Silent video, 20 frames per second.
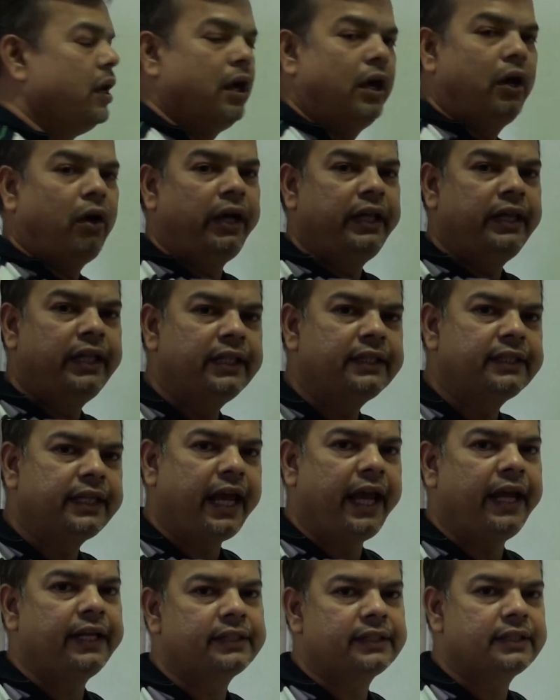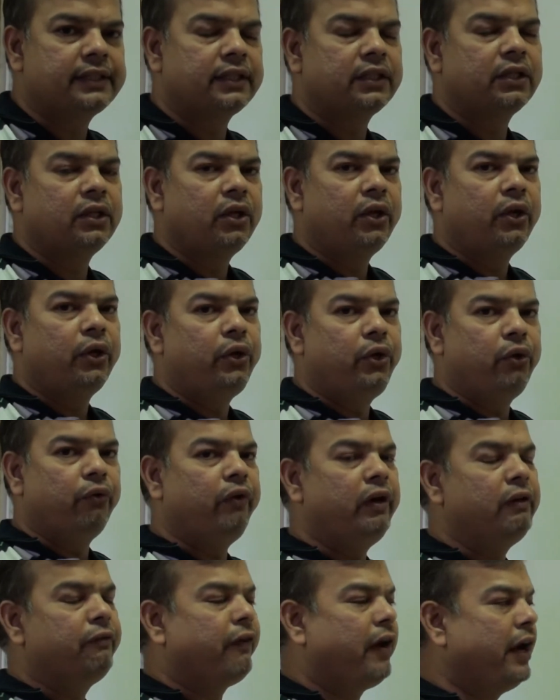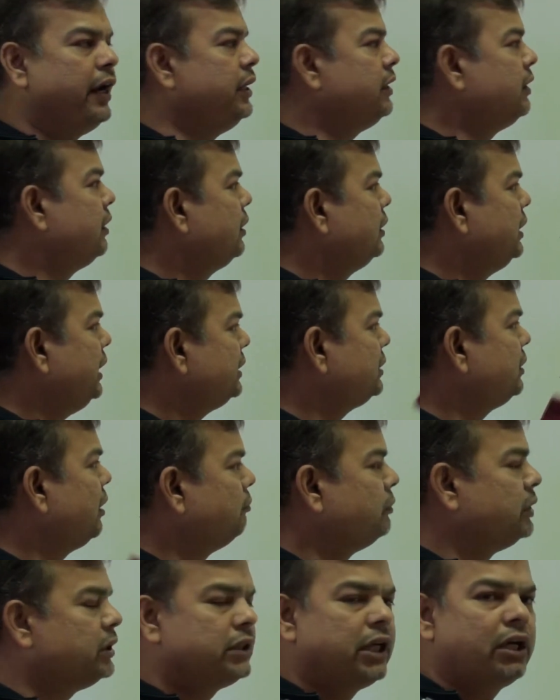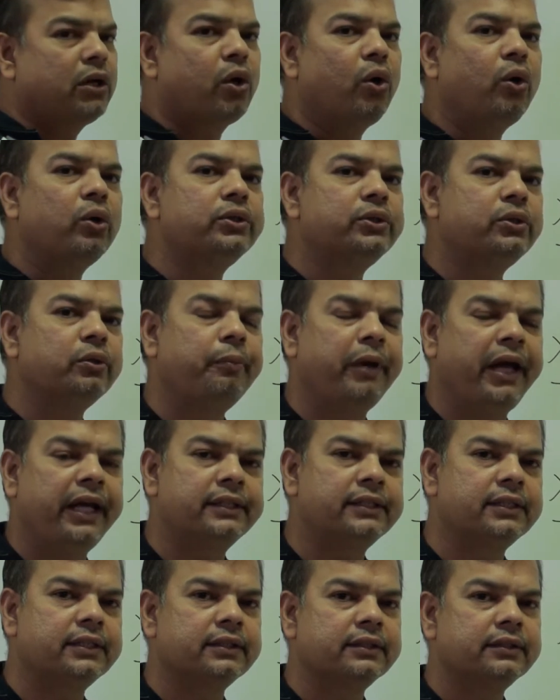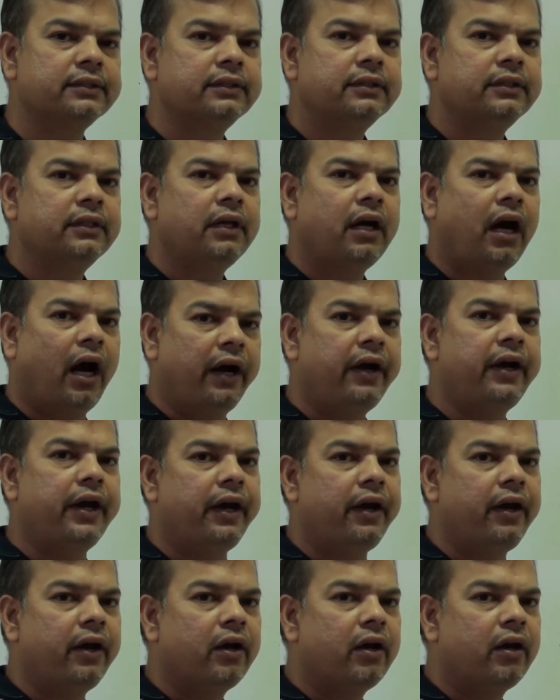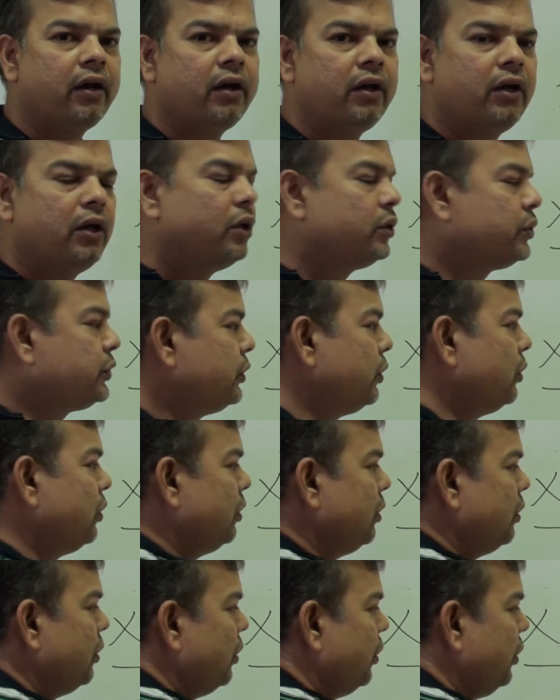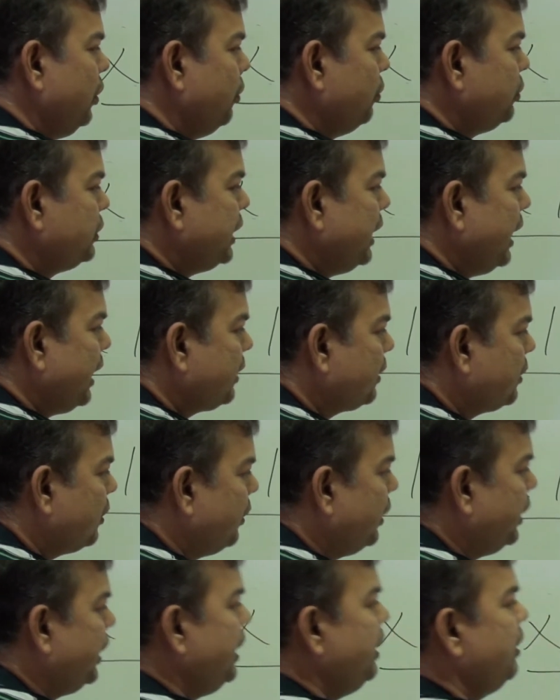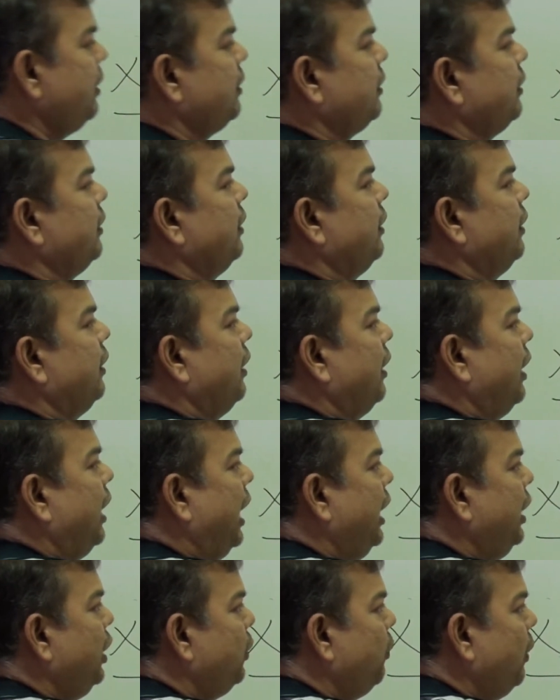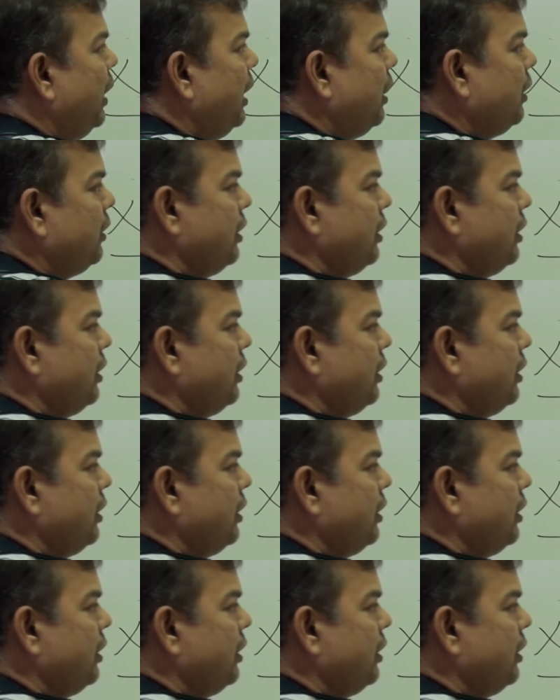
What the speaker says: Now in this case, you will find these numbers are close to base 100. So you select 13 and 12.